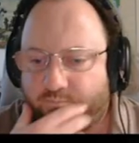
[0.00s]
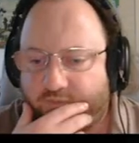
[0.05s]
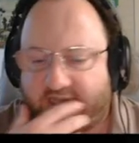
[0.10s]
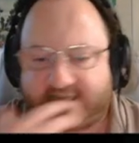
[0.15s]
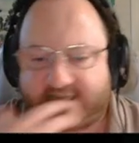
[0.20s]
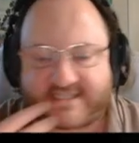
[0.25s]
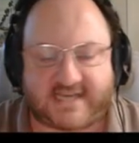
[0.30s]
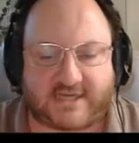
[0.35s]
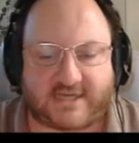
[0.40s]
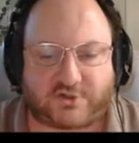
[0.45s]

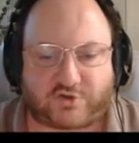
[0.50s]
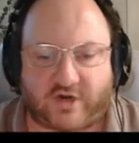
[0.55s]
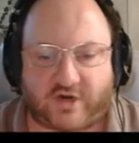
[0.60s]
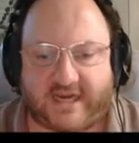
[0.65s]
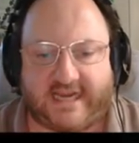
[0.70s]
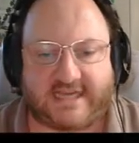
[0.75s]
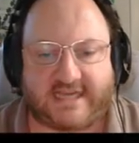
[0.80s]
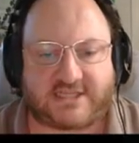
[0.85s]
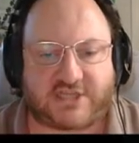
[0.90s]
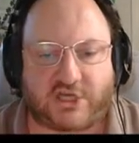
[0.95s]
etc.,
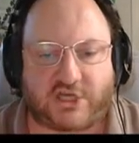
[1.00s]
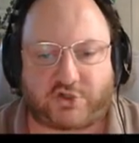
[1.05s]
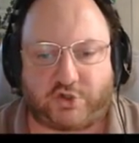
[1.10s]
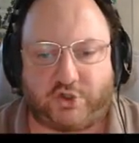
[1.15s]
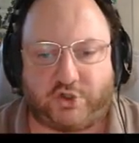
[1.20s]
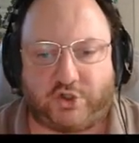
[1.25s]
etc.